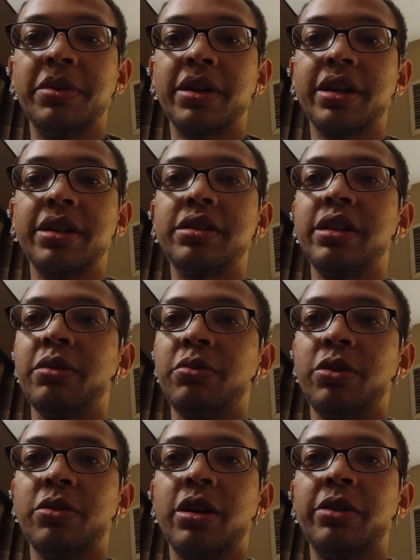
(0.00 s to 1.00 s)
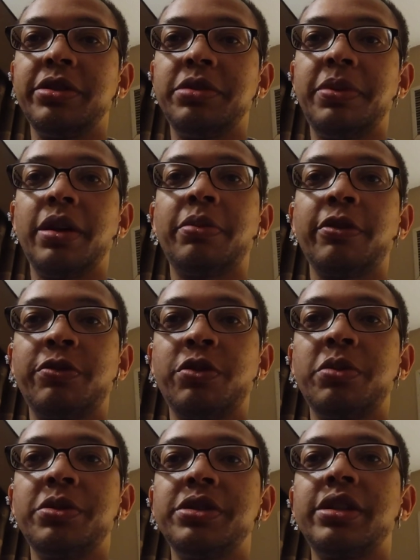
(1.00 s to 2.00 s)
because it won't always be
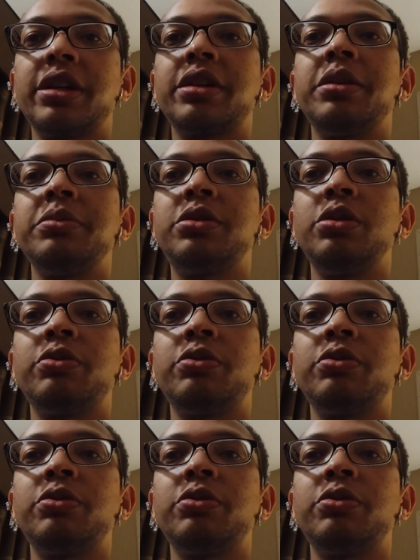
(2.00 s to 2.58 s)
performers that come to